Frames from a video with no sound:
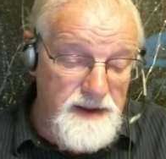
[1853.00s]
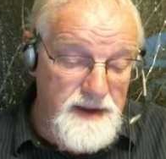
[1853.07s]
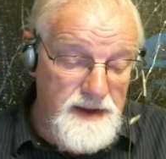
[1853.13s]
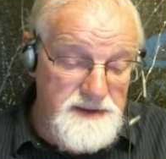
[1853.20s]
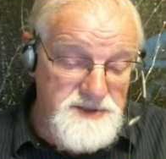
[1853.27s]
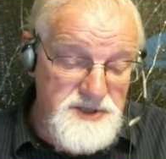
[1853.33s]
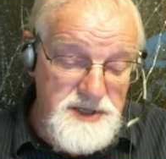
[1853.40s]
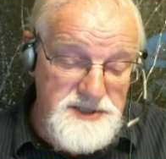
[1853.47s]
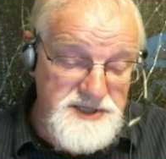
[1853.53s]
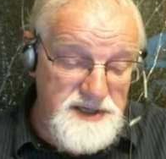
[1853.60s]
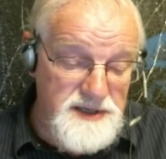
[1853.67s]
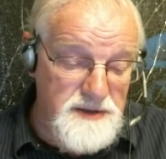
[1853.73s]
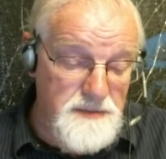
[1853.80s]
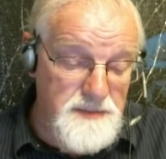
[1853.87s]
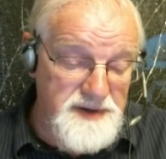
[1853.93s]
It talks a
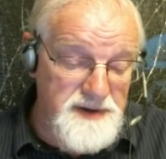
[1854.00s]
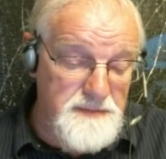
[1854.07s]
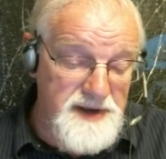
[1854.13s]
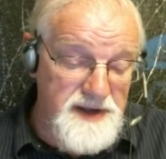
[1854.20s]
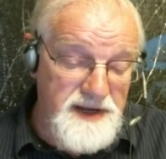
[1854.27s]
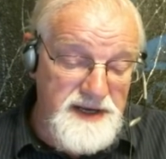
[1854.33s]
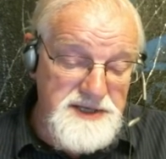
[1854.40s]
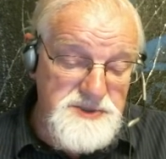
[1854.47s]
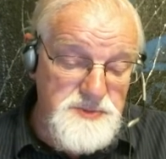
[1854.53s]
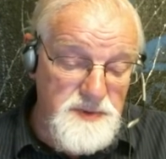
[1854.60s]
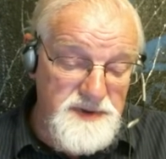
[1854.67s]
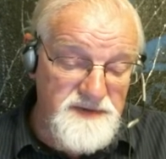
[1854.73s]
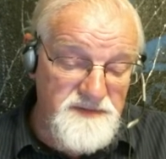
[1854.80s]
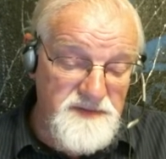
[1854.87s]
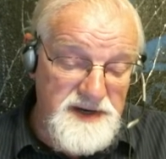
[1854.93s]
little bit about
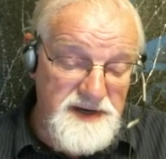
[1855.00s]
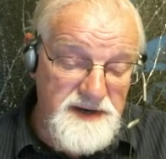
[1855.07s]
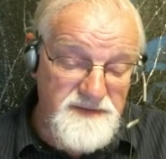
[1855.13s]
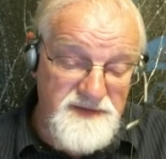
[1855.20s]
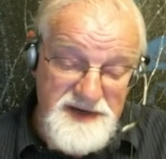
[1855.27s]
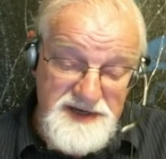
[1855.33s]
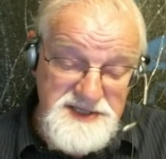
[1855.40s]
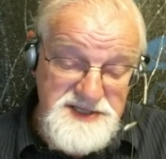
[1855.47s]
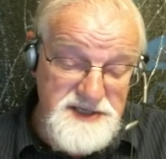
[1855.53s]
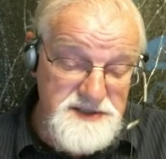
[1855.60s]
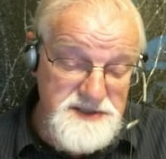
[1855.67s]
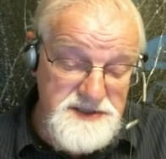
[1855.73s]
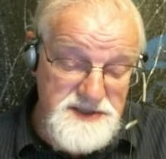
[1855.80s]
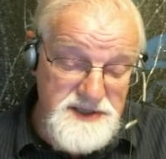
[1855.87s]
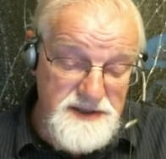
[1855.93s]
H-1B
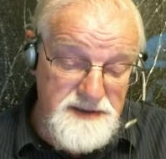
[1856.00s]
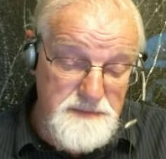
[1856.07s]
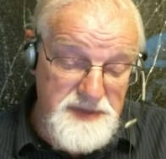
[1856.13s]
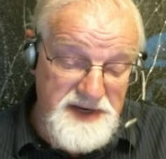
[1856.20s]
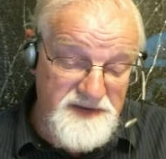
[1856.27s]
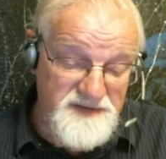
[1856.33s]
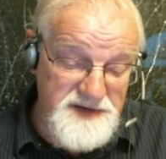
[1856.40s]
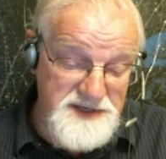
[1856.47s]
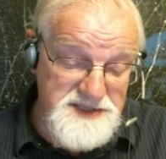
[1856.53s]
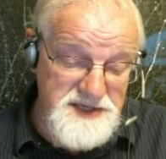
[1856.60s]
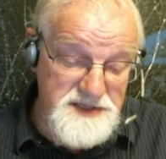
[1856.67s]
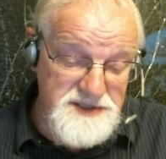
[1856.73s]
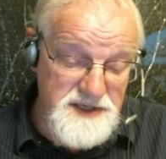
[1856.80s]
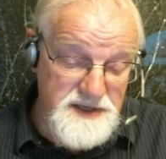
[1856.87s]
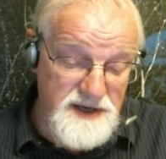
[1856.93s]
visas, B
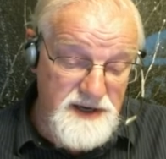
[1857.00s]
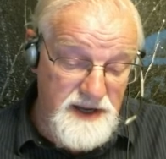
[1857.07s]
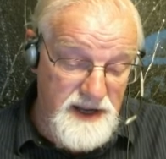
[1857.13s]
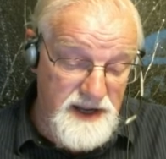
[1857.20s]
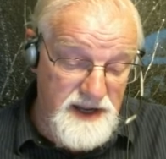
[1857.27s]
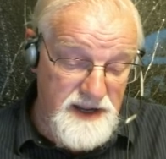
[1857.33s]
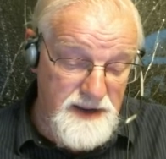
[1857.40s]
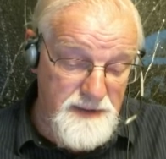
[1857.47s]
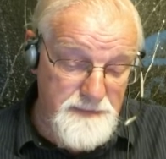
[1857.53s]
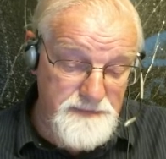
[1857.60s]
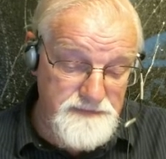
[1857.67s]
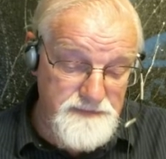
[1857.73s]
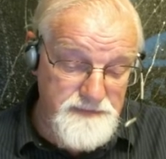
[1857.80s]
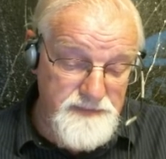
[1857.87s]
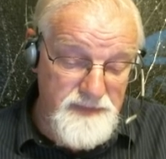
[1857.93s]
visas. Um,